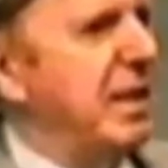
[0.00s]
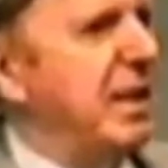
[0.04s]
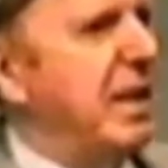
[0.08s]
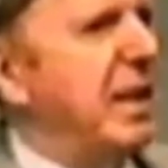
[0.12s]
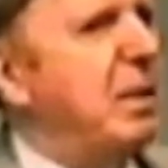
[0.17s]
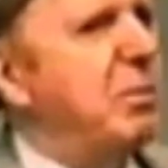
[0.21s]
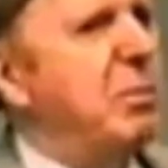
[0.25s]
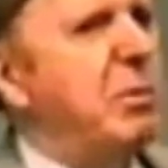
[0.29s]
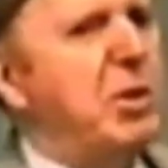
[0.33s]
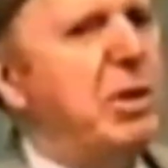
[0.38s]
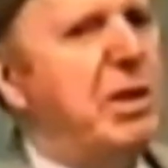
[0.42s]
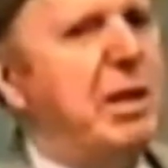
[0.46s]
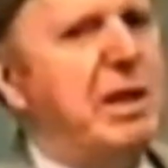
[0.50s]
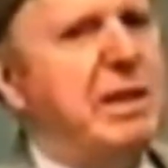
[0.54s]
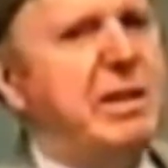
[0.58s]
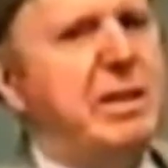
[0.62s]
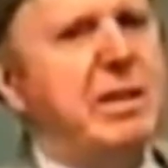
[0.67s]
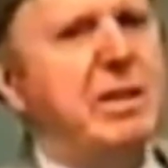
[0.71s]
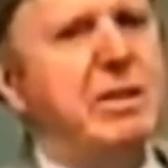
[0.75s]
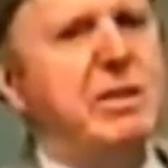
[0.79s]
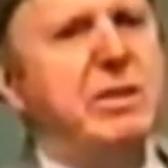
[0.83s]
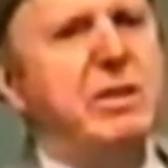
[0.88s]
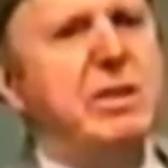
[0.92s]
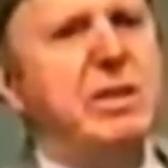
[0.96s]
Come on,
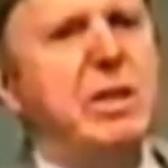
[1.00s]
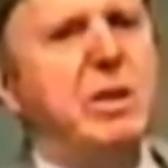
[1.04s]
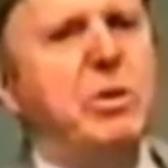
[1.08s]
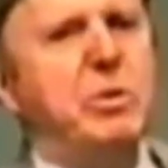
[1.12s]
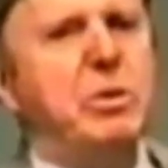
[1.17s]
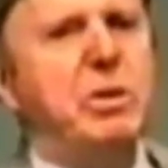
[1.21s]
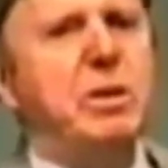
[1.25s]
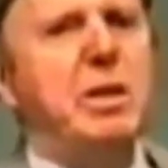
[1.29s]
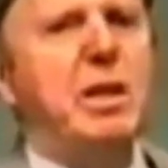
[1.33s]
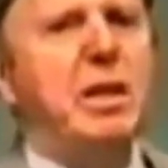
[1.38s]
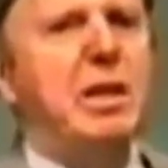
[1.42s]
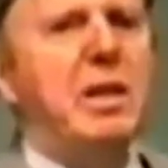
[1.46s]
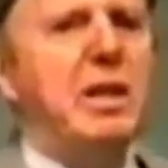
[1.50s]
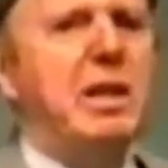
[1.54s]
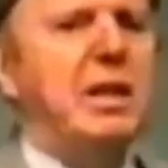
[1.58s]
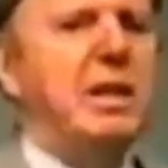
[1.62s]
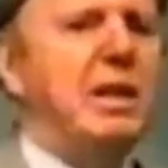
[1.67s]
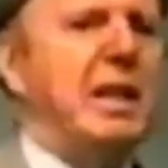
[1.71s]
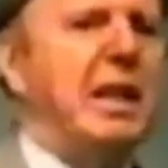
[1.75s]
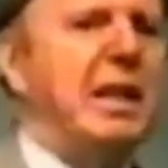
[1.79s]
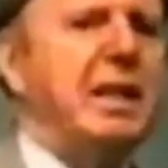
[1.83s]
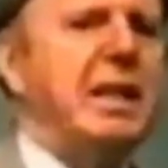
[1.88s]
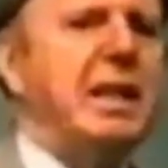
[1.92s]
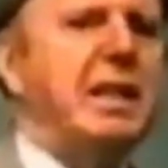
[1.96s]
don't.
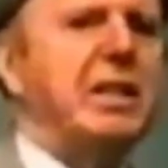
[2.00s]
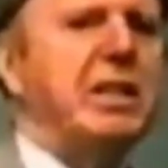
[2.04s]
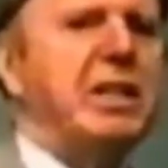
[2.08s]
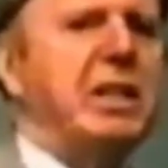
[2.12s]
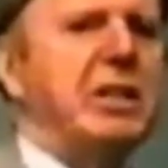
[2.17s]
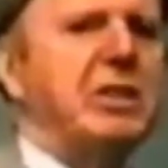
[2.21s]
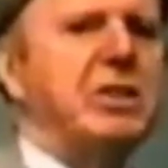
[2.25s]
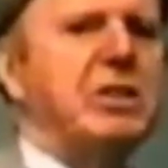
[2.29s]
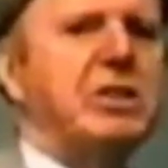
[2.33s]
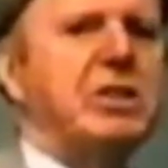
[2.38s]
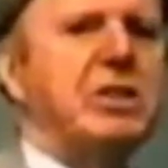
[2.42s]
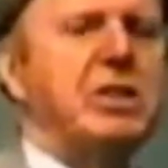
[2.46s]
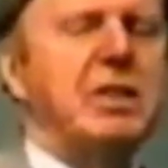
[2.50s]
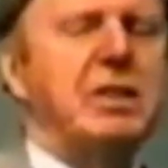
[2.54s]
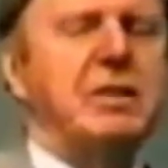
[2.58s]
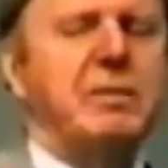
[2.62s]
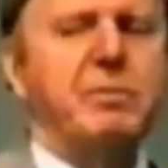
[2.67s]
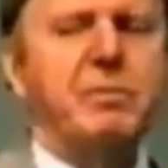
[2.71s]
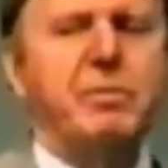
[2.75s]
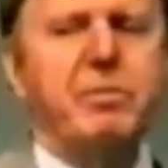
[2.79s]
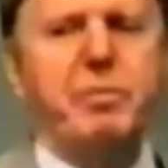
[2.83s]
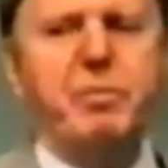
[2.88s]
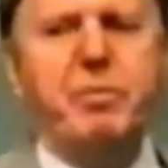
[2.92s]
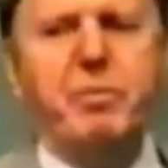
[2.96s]
They get these
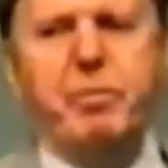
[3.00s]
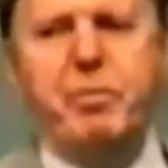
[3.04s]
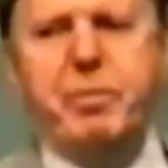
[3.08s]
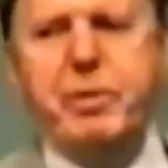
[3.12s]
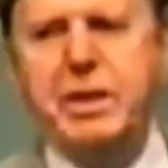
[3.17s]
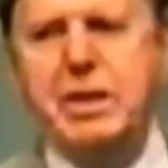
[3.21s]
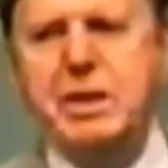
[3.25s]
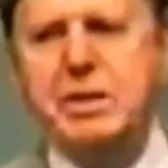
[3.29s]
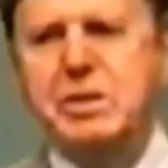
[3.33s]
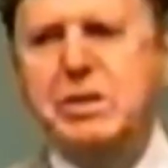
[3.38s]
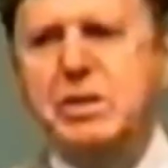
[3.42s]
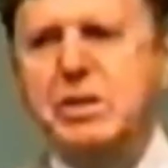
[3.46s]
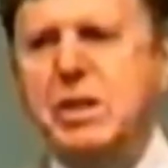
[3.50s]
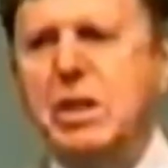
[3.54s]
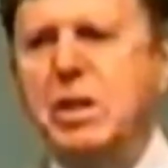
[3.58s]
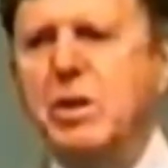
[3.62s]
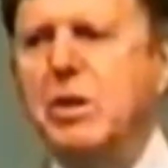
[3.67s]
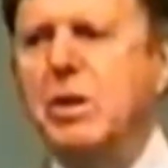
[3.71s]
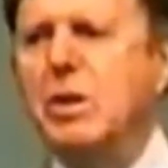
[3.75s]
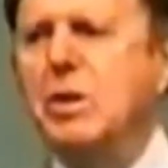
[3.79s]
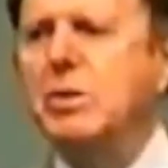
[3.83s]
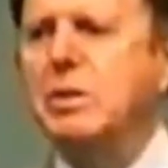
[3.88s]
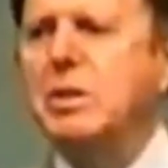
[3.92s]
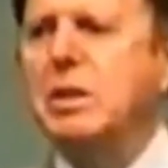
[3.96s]

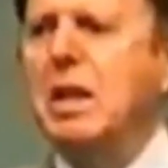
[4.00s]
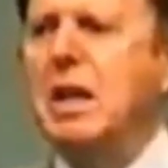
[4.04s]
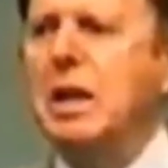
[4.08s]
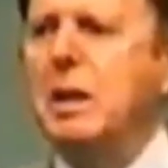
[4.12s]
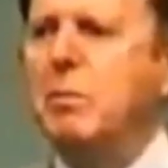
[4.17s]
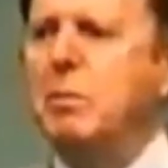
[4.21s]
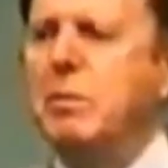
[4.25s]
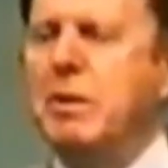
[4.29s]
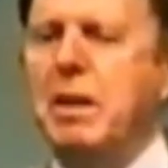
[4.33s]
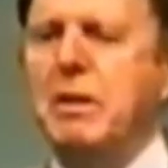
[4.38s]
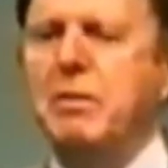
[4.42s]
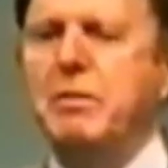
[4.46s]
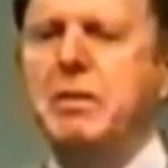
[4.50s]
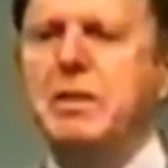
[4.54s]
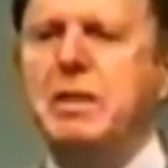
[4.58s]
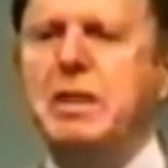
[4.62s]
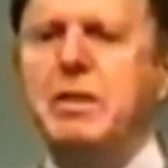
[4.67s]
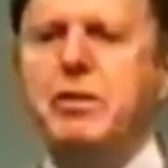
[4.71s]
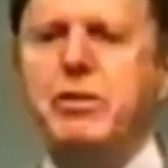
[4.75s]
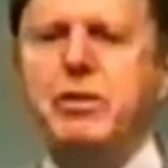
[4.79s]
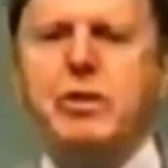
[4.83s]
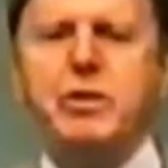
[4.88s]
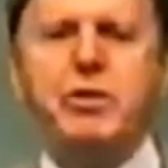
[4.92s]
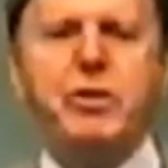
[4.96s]
stereotype
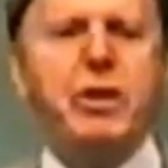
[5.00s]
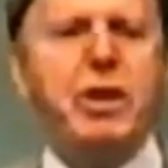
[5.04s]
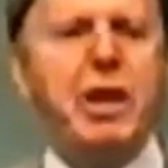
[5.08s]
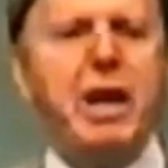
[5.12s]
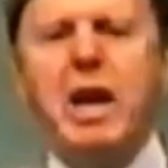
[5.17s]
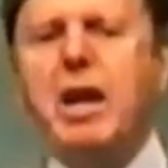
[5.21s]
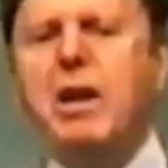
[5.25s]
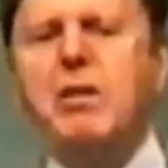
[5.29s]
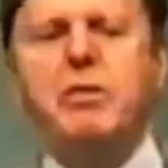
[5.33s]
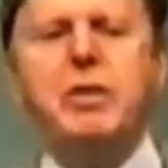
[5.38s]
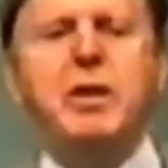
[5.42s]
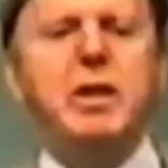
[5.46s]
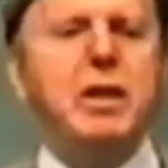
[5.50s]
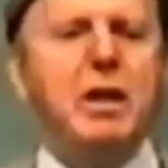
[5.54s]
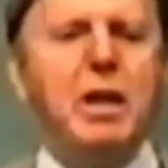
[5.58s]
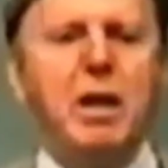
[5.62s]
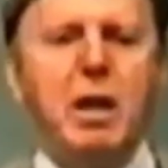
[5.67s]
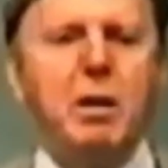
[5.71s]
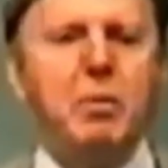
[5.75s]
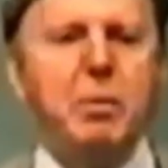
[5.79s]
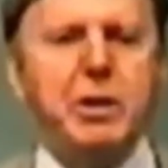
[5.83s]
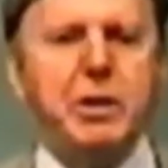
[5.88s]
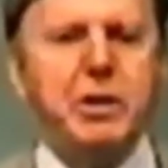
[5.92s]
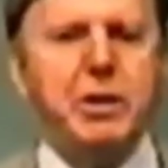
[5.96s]
definitions, and every
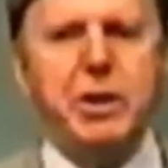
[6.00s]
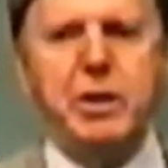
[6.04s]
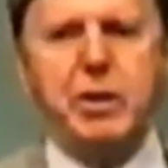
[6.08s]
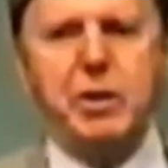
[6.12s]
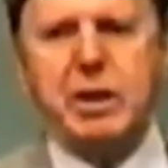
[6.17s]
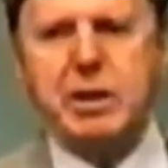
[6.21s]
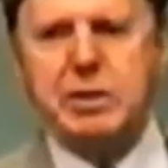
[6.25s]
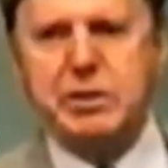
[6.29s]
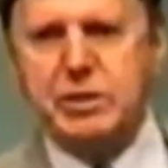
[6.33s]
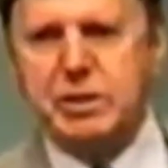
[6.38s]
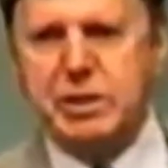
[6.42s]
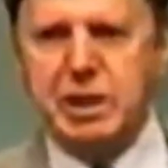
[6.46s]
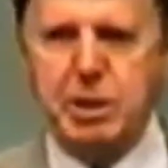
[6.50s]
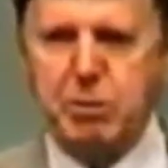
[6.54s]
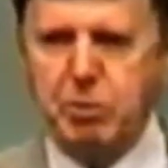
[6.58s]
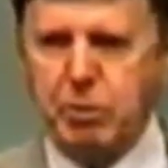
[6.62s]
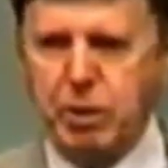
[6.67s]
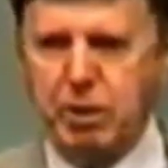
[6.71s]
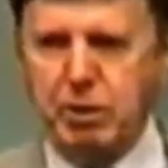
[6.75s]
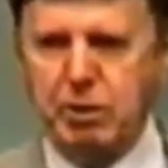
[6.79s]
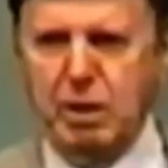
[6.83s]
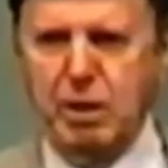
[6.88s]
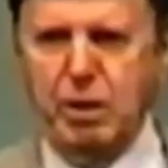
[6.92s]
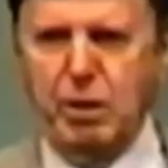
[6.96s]
commentary is the same
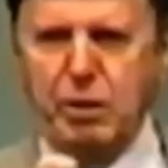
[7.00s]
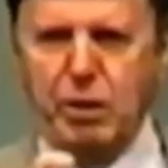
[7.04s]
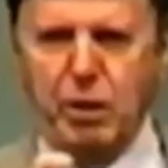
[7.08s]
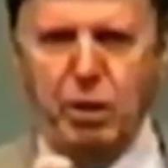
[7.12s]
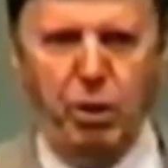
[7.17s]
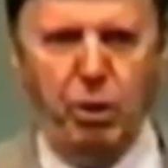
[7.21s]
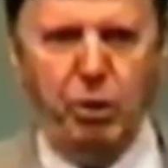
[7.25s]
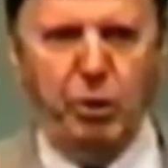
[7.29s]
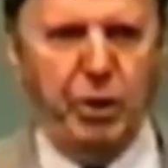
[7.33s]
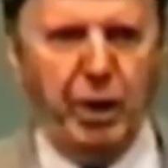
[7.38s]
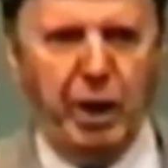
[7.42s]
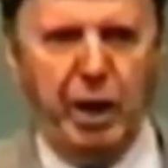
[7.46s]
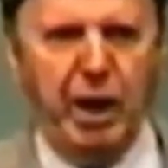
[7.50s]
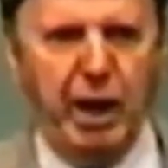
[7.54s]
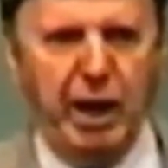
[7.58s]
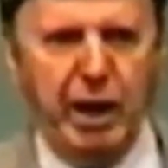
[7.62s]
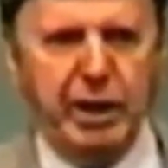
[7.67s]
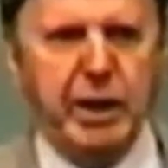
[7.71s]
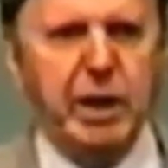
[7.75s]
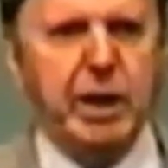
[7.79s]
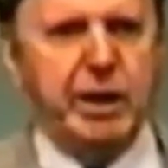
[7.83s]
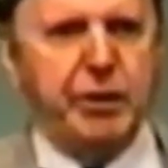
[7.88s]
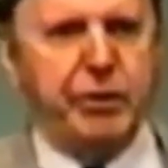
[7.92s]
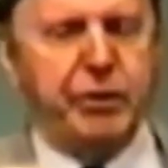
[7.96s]
thing. Oh, the
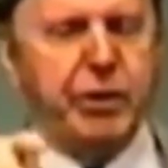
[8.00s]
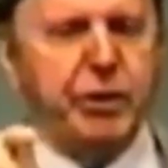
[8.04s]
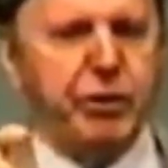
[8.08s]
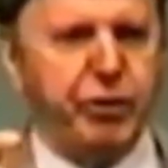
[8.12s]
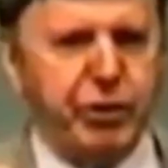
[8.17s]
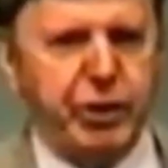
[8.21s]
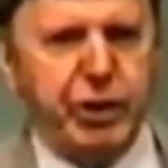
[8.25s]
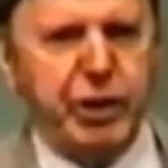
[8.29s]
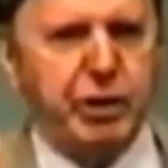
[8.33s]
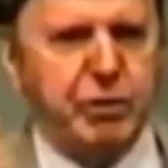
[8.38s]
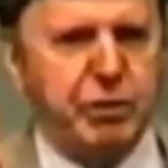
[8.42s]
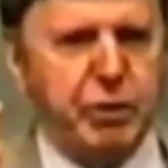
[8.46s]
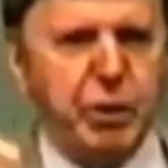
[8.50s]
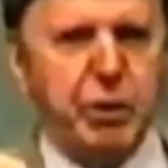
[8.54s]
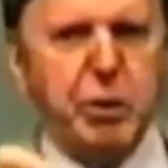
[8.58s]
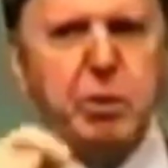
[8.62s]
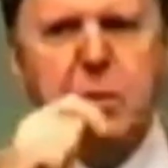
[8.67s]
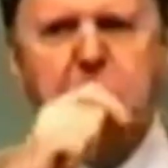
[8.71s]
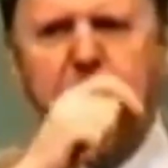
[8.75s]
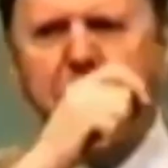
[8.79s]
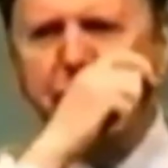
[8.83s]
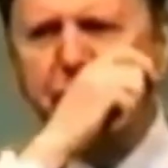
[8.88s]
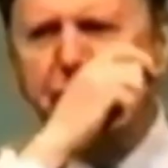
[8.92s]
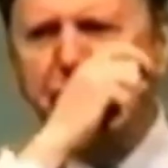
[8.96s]
heart is the seat of your
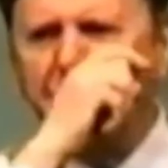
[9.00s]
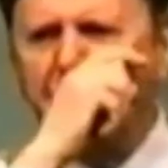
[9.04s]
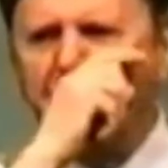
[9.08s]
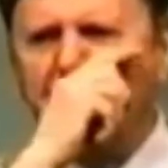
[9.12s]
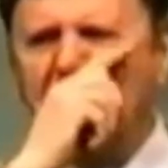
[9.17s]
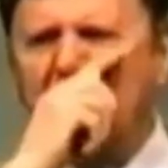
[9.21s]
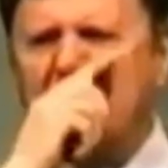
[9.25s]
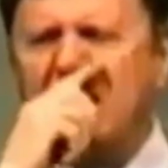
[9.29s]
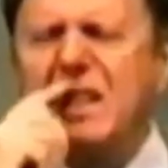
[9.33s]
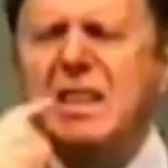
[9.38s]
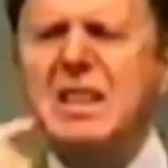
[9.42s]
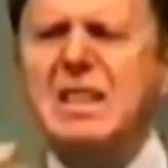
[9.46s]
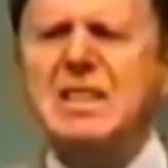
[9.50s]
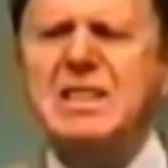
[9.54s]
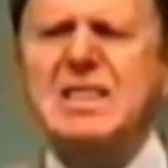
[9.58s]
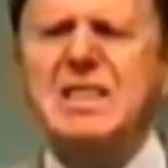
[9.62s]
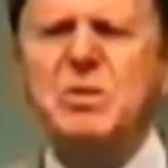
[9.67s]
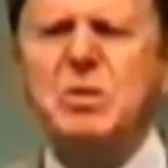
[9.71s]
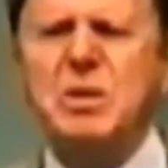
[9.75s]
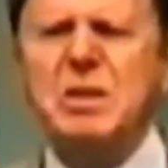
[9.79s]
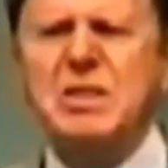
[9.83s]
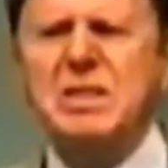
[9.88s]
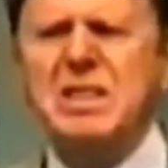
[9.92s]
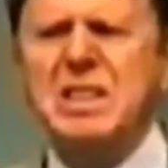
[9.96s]
emotions.
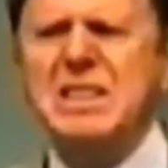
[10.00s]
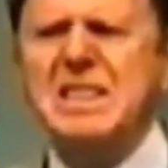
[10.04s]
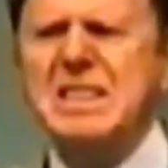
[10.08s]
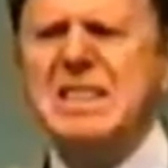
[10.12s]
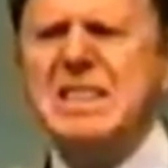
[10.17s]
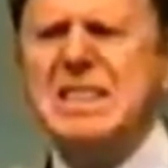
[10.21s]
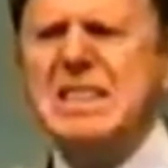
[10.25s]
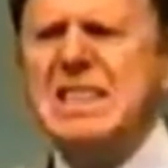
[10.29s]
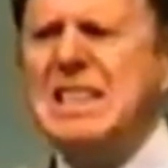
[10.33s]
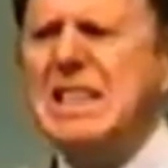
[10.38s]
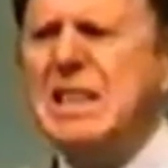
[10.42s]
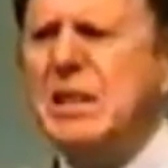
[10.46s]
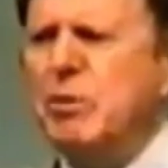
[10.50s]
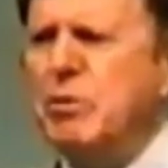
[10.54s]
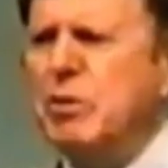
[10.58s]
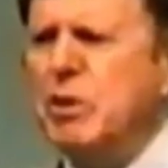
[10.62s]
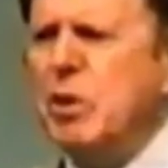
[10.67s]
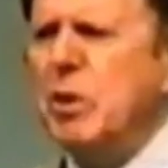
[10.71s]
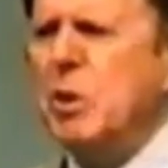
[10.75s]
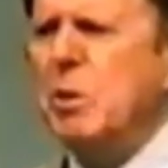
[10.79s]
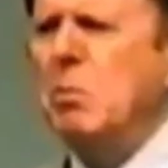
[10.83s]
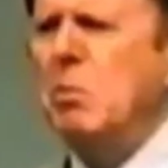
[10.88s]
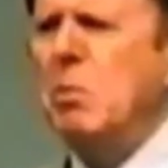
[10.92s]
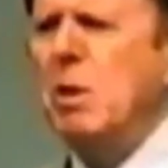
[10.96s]
So what's the seat of
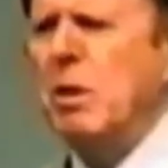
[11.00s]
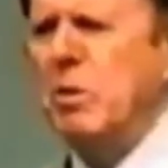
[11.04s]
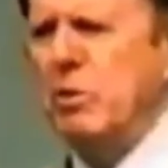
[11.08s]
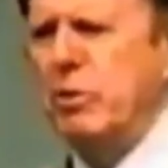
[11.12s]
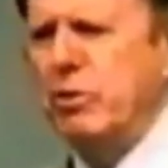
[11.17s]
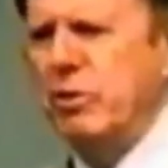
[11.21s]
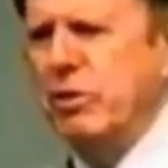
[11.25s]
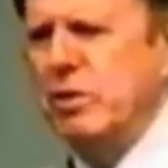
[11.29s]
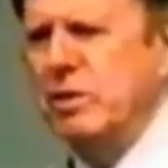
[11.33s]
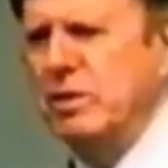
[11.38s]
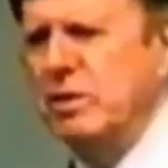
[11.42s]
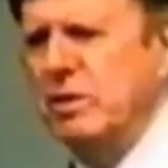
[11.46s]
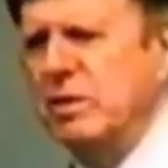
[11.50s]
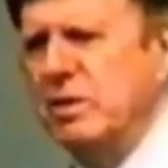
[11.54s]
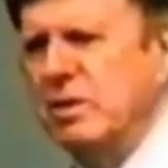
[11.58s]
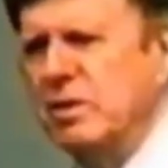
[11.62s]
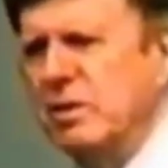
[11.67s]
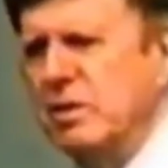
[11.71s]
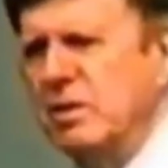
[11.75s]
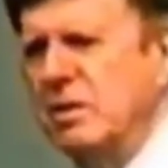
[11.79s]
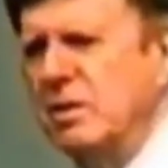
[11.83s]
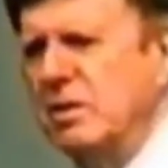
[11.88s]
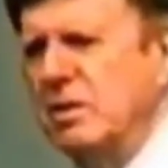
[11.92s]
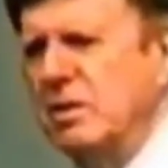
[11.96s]
your emotions?